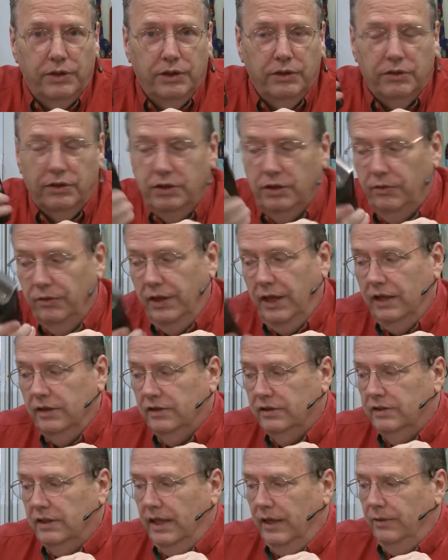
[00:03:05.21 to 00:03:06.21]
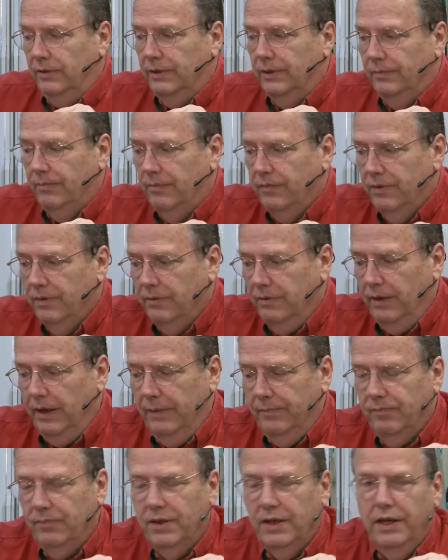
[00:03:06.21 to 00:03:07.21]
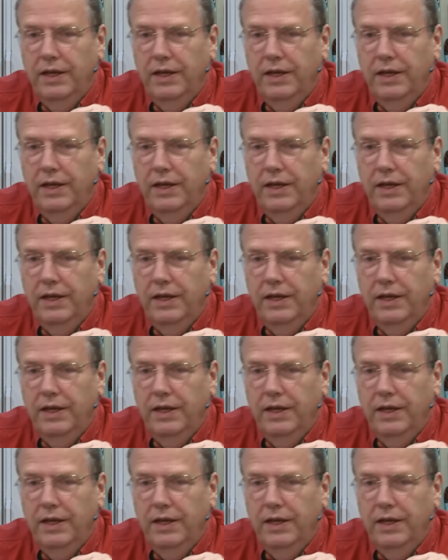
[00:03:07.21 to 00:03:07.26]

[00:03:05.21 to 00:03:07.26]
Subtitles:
you'll know that sound, right?